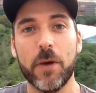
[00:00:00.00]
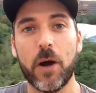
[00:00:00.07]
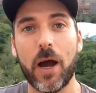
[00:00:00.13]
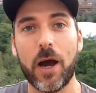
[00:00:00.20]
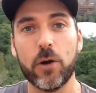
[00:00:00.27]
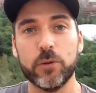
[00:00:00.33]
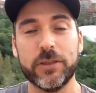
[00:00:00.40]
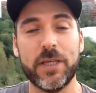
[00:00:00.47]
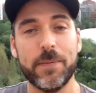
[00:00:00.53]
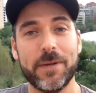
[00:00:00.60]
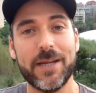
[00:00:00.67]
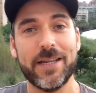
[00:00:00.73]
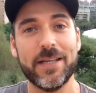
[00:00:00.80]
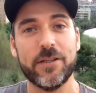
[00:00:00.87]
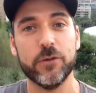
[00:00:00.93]
Agusti
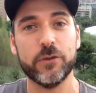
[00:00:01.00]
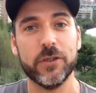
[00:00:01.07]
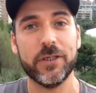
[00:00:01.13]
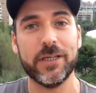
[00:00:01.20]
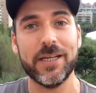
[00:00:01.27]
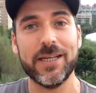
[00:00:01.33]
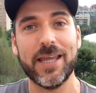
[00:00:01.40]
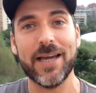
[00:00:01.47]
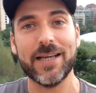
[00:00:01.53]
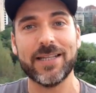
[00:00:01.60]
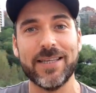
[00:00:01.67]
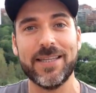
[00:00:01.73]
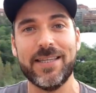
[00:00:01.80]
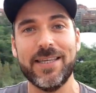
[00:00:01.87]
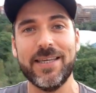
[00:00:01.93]
Benedito to
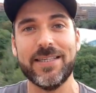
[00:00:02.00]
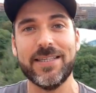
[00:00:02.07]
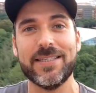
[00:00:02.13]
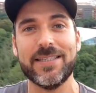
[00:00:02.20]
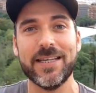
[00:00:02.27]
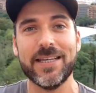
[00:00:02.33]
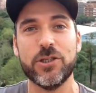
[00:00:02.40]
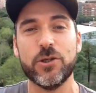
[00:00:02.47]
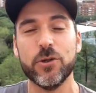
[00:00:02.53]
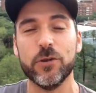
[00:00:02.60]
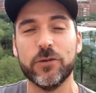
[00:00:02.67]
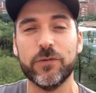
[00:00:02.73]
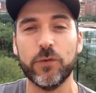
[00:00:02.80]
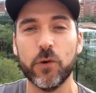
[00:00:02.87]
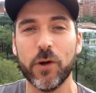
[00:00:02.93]
collect the
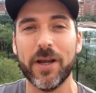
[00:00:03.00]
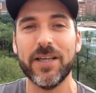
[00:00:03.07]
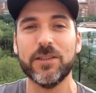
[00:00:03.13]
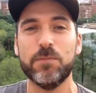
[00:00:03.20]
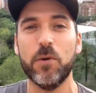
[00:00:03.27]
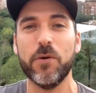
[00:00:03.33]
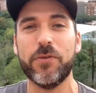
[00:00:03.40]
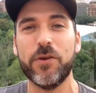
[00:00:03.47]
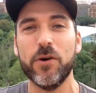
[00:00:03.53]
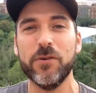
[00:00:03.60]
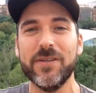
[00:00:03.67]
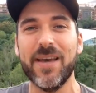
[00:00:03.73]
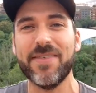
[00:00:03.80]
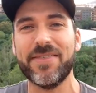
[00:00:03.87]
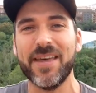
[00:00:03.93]
signatures for his moción
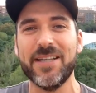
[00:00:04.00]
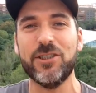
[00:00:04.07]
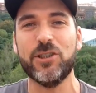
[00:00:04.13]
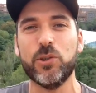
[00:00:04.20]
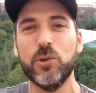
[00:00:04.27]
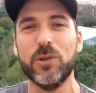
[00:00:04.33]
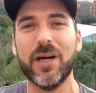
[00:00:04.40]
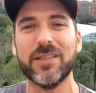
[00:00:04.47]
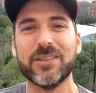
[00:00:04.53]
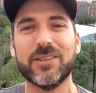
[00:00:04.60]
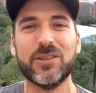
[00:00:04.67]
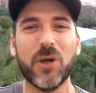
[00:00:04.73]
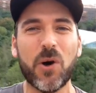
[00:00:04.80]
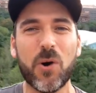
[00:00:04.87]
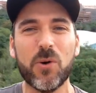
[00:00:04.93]
de censura.
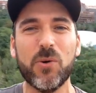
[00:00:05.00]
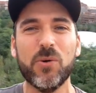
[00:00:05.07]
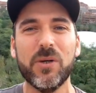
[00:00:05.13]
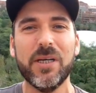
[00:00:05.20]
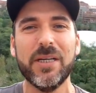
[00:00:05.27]
So,